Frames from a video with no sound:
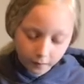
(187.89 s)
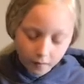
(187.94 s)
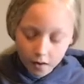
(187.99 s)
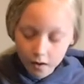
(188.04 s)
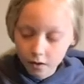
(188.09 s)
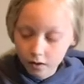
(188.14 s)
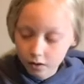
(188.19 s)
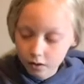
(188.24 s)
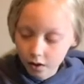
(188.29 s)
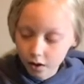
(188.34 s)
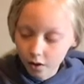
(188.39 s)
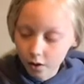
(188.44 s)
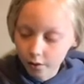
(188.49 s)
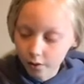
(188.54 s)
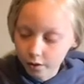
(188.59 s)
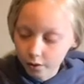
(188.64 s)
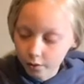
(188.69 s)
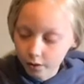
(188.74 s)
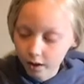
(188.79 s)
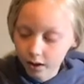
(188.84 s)
So you
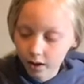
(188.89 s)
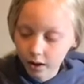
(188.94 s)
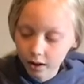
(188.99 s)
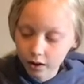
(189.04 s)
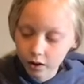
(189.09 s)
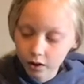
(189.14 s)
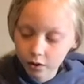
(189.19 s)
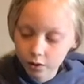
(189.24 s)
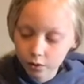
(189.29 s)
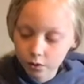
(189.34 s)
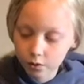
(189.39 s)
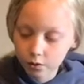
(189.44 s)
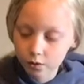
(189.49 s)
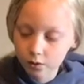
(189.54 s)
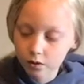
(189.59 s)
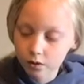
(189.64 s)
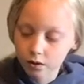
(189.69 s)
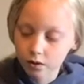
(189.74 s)
can use